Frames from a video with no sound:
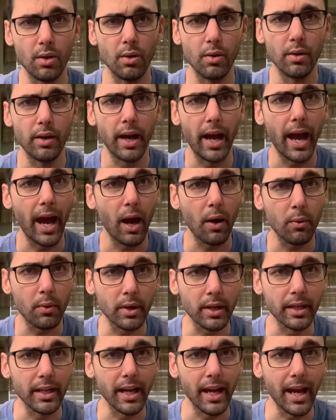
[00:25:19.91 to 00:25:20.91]
how we're going
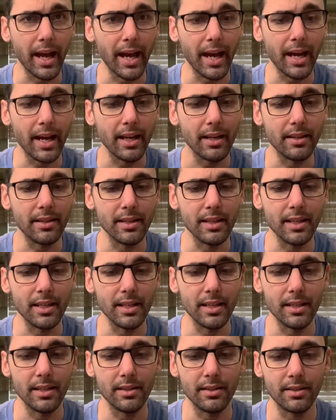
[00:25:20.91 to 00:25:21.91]
to add the
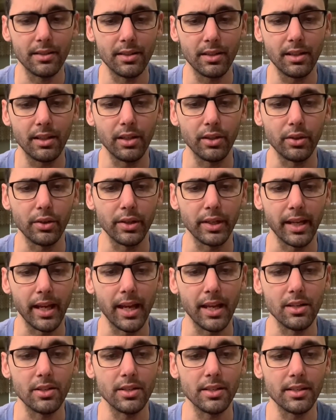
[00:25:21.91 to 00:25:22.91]
clearing
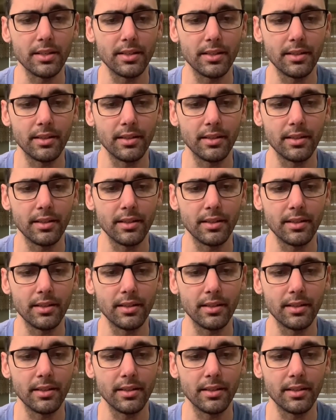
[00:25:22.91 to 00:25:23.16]
agents.